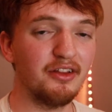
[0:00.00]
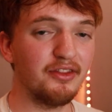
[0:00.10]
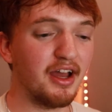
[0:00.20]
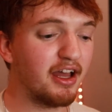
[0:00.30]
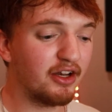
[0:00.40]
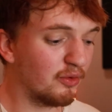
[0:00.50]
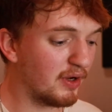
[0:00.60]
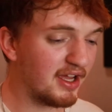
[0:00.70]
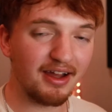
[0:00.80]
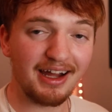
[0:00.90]
The
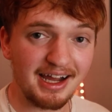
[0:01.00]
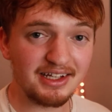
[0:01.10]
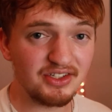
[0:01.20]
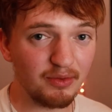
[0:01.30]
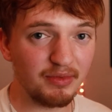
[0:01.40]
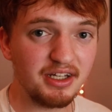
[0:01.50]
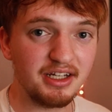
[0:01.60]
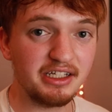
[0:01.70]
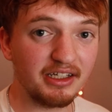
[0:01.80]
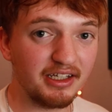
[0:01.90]
808 has to be
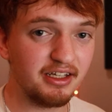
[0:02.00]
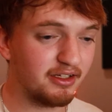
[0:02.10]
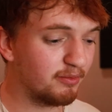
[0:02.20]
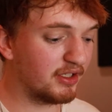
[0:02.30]
in key